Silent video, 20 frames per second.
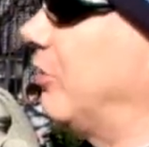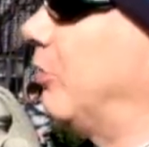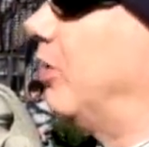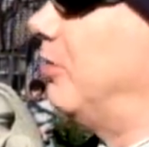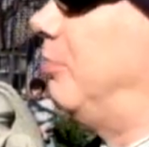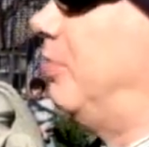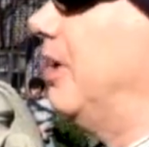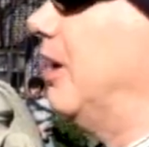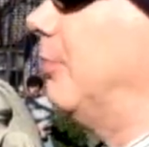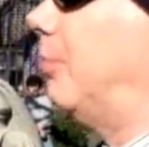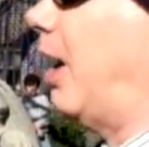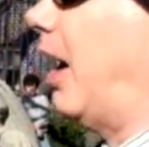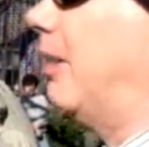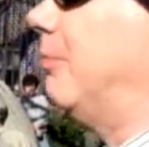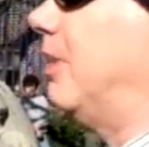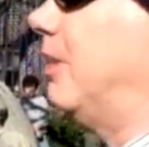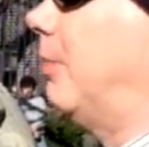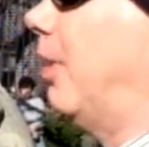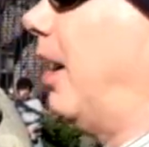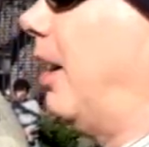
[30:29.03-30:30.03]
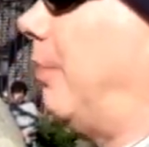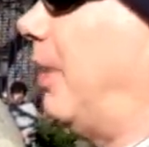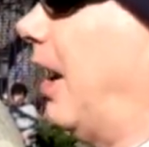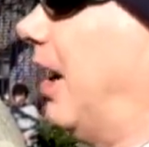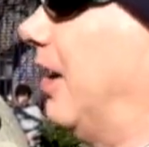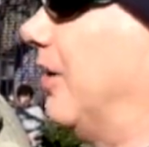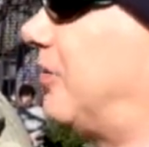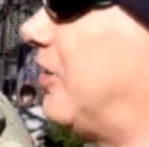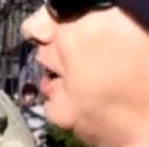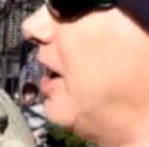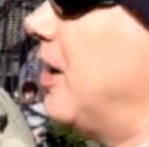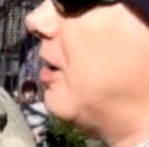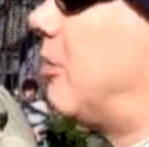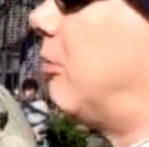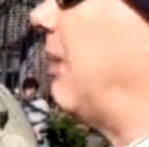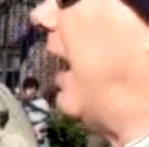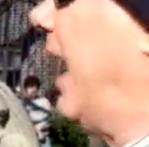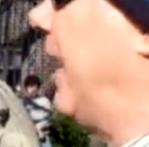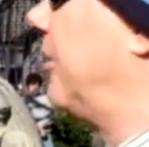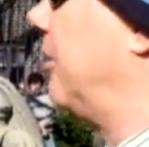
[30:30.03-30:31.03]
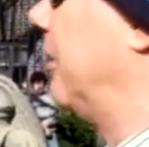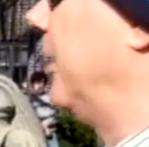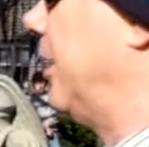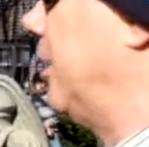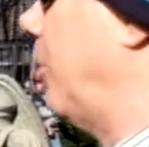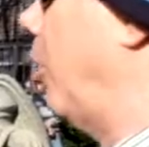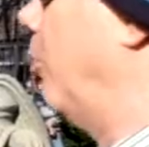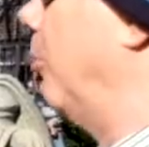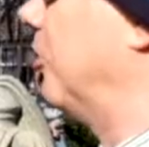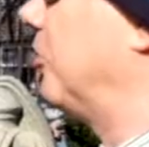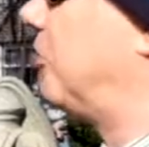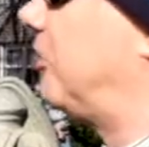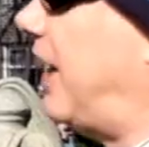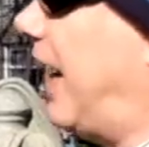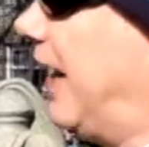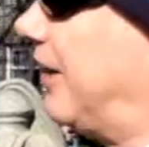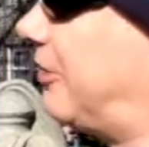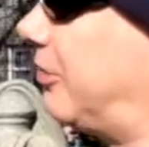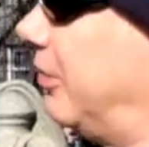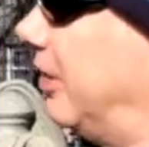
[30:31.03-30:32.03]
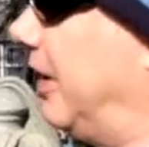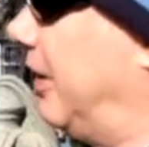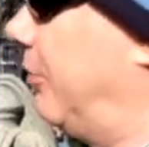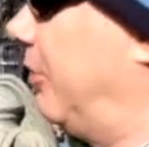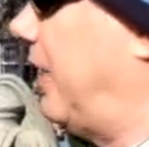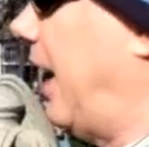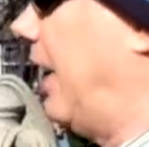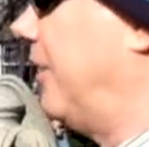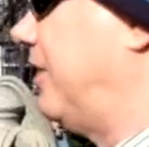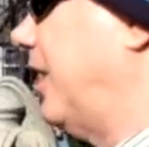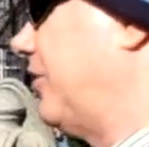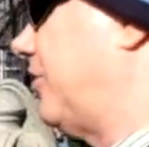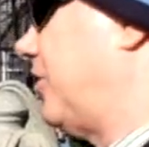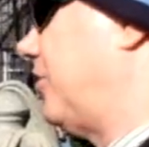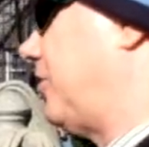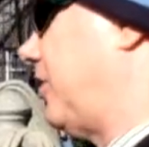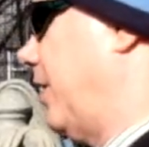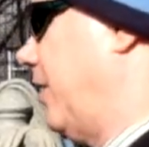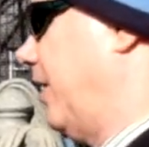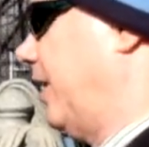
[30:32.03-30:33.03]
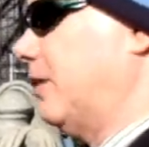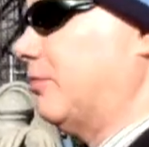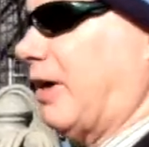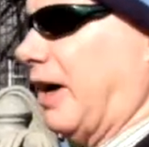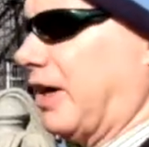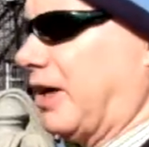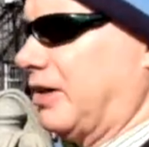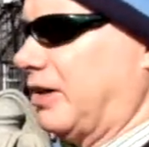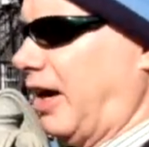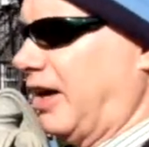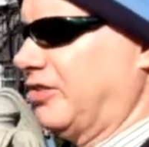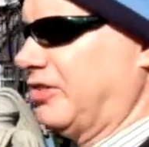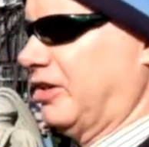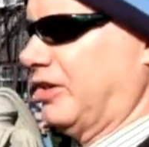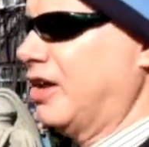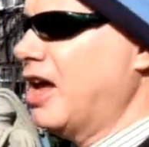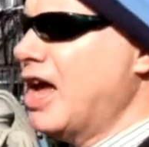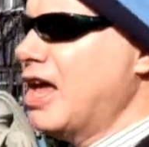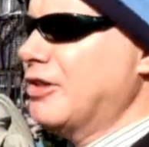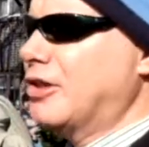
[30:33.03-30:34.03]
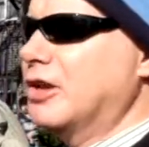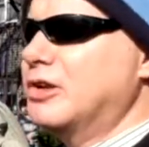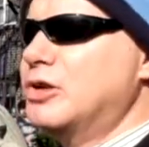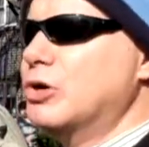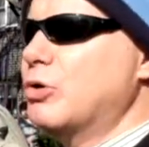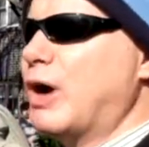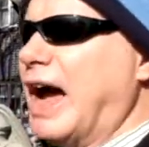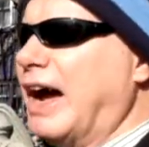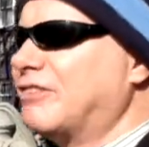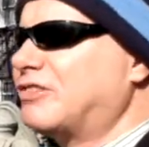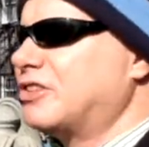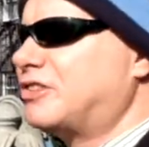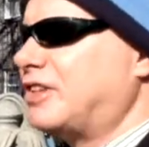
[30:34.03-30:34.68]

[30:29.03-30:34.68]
would be abolished gradually and almost naturally without necessarily recognizing that you have to